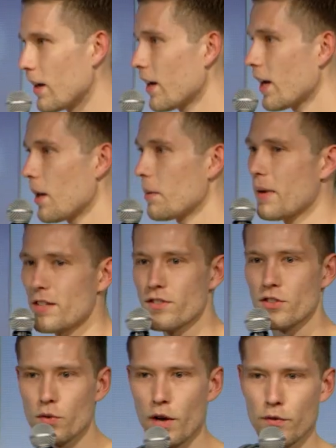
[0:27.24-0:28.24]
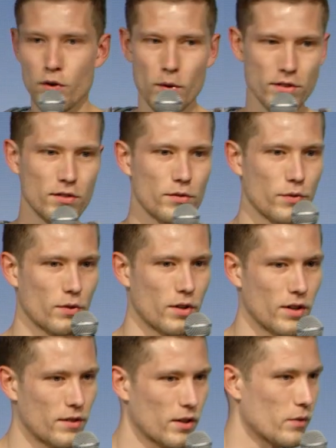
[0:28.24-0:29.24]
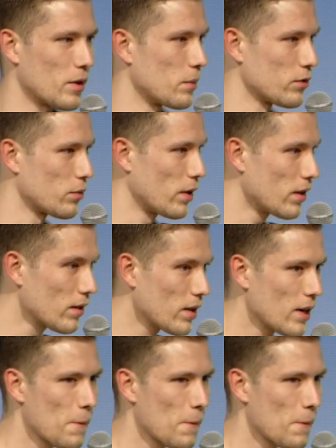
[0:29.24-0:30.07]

and I can imagine you have questions for uh, Dirk Willem as well.